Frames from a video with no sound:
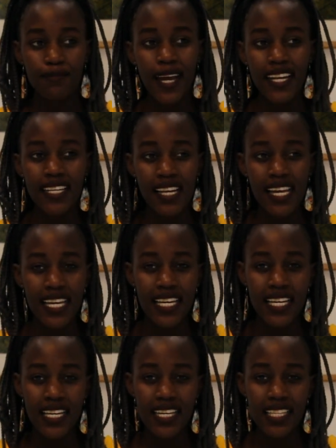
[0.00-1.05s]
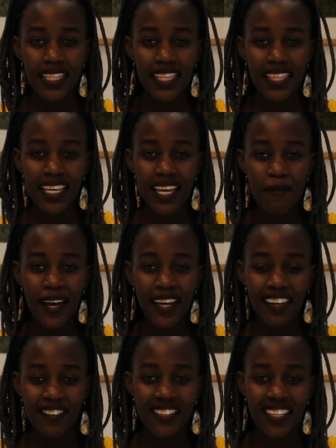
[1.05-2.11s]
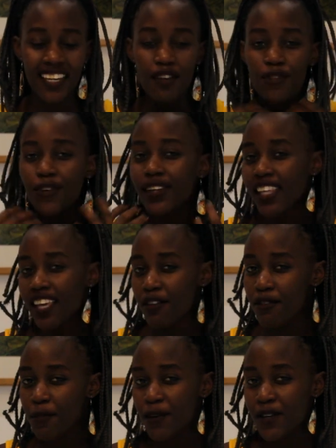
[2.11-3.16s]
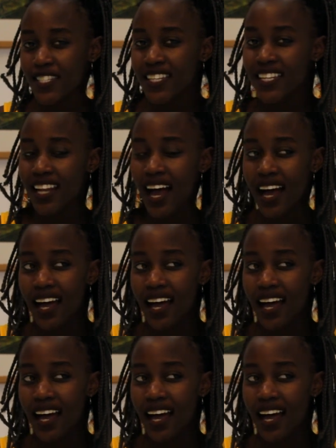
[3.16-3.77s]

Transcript: But like, the thing about gifts is that if you give a person